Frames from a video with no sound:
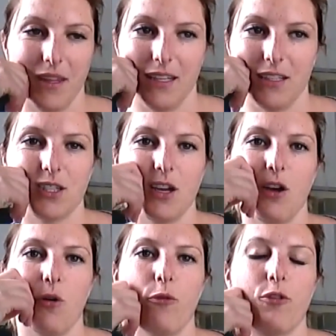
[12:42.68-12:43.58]
And
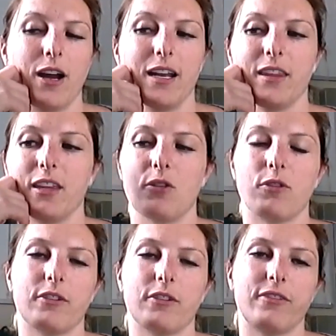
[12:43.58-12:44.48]
so for anything
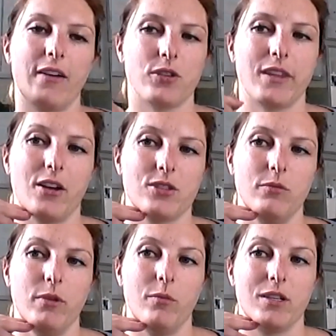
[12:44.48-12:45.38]
over
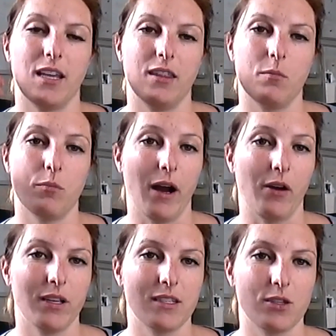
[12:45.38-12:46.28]
500,000, we would send them
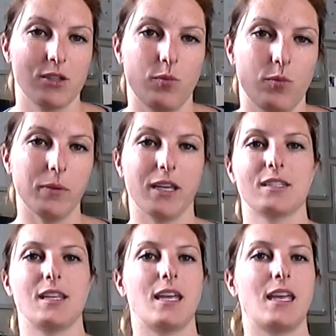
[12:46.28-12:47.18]
brownies as well,
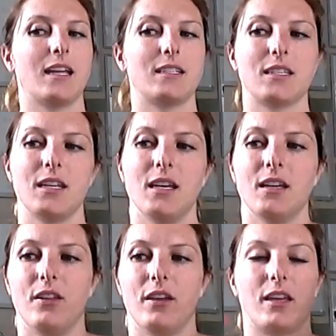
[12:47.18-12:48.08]
because they get
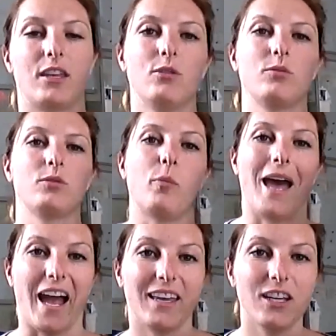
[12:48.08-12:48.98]
like a cute little
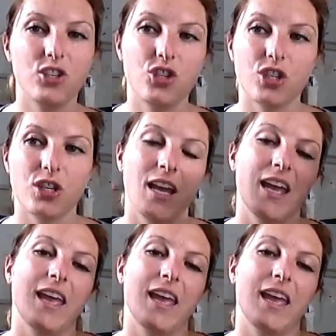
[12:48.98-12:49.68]
package.